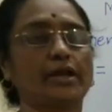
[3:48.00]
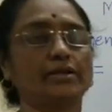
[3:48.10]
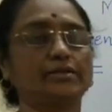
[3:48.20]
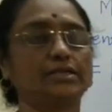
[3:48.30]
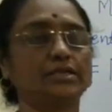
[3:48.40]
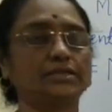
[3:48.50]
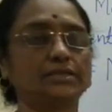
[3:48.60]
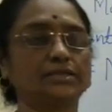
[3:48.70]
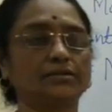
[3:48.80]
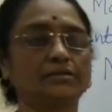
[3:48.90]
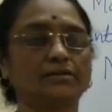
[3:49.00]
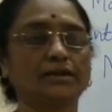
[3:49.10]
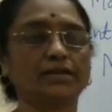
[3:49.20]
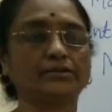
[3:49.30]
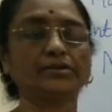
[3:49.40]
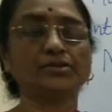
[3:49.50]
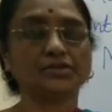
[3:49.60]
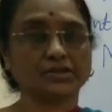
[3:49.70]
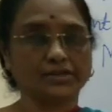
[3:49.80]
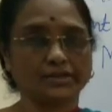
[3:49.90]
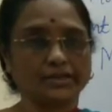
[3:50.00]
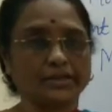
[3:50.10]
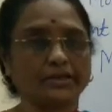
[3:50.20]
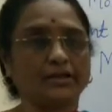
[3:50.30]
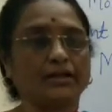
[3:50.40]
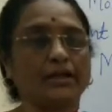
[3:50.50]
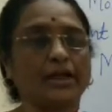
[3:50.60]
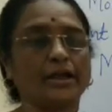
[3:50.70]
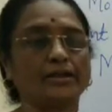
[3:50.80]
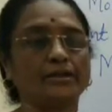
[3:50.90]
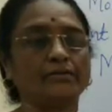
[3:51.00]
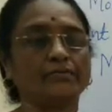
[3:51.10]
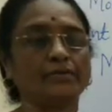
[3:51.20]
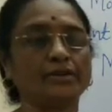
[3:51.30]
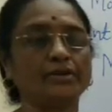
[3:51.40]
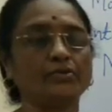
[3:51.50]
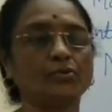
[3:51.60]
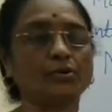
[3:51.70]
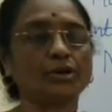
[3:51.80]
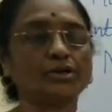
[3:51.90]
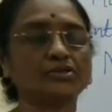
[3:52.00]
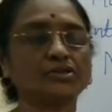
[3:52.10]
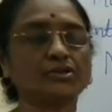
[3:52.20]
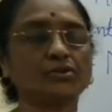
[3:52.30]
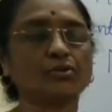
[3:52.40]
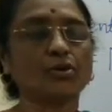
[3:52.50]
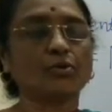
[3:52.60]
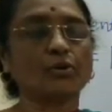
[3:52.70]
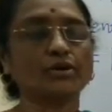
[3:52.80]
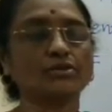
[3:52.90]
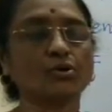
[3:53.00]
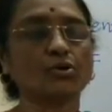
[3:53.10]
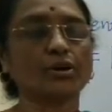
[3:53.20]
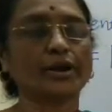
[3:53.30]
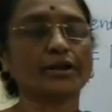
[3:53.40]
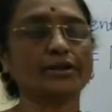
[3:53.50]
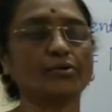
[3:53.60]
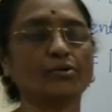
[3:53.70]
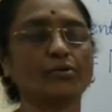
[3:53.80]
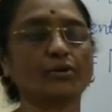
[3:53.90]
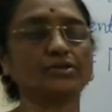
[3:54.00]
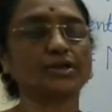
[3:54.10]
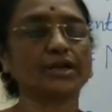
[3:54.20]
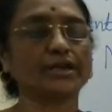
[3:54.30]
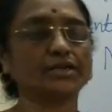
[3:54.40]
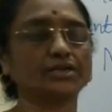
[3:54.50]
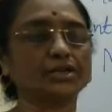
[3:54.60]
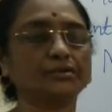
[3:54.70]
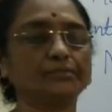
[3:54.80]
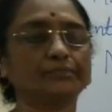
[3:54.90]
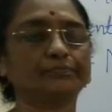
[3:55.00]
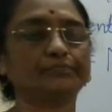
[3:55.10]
axis like this, and if ring rotates in clockwise or anti-clockwise direction